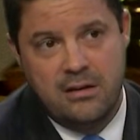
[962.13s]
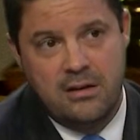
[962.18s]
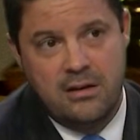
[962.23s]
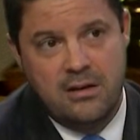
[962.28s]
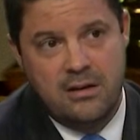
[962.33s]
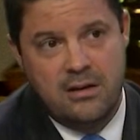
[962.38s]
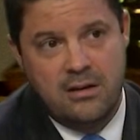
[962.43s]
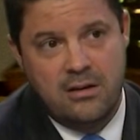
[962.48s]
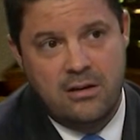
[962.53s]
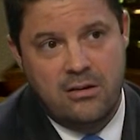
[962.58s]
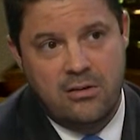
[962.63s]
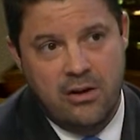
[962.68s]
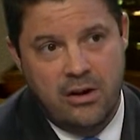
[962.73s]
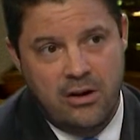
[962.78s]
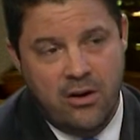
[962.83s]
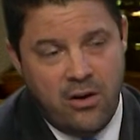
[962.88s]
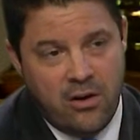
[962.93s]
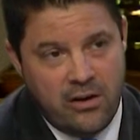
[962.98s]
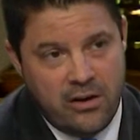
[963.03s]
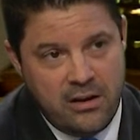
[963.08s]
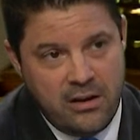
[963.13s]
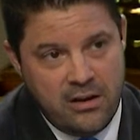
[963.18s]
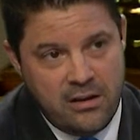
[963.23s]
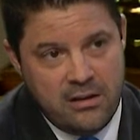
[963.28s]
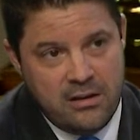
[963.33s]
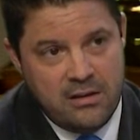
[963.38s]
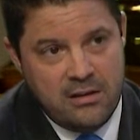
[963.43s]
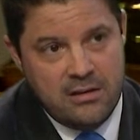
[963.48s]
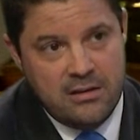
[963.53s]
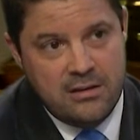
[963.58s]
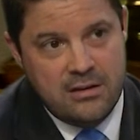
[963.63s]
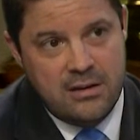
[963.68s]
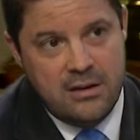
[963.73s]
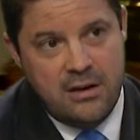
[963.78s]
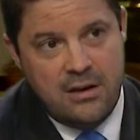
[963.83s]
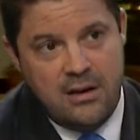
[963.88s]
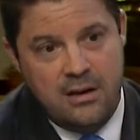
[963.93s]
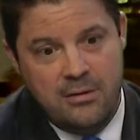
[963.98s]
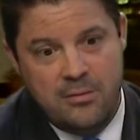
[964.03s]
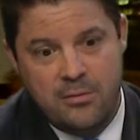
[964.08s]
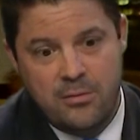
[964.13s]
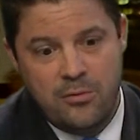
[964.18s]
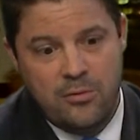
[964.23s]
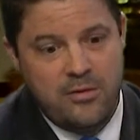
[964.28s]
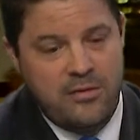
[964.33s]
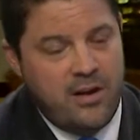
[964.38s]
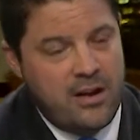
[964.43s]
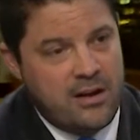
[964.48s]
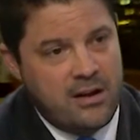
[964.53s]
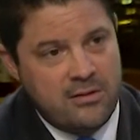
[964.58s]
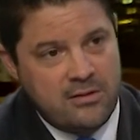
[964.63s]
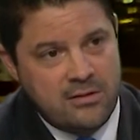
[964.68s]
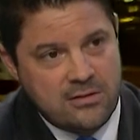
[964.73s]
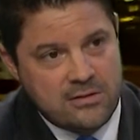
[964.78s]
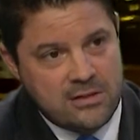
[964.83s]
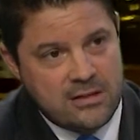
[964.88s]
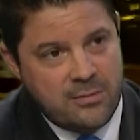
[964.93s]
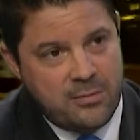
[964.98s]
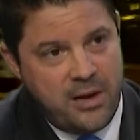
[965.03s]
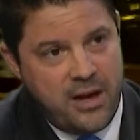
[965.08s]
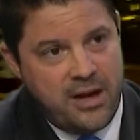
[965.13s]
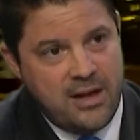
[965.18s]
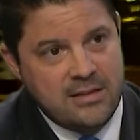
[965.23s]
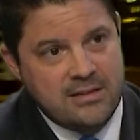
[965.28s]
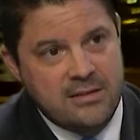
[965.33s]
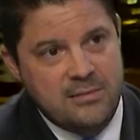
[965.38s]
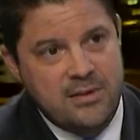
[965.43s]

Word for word: Mm. Greg Hardy, Right. Um, we've had others in the past.